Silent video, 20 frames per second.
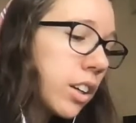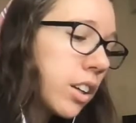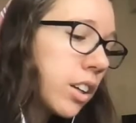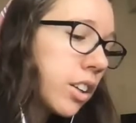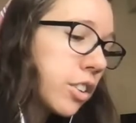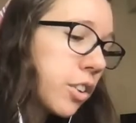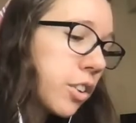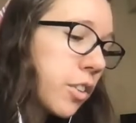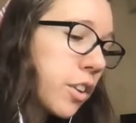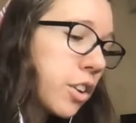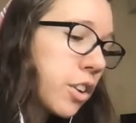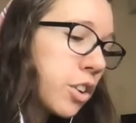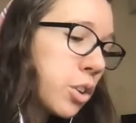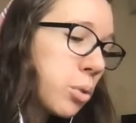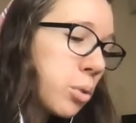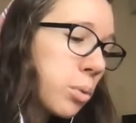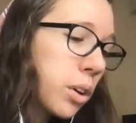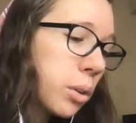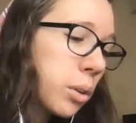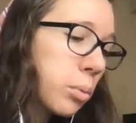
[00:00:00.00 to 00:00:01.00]
So the
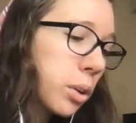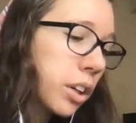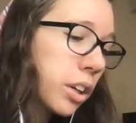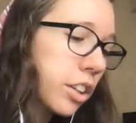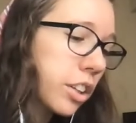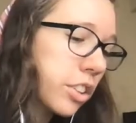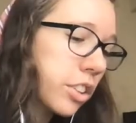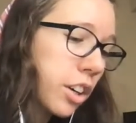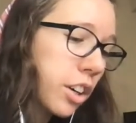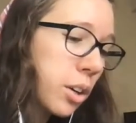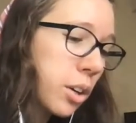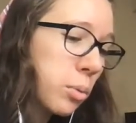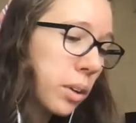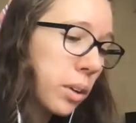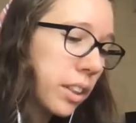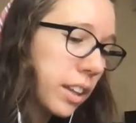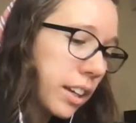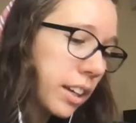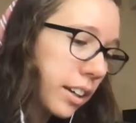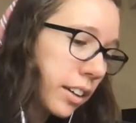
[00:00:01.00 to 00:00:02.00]
new word we're going to start
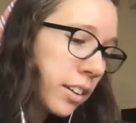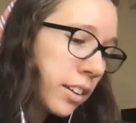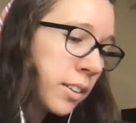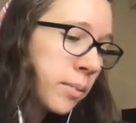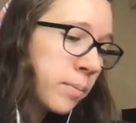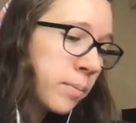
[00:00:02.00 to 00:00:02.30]
with here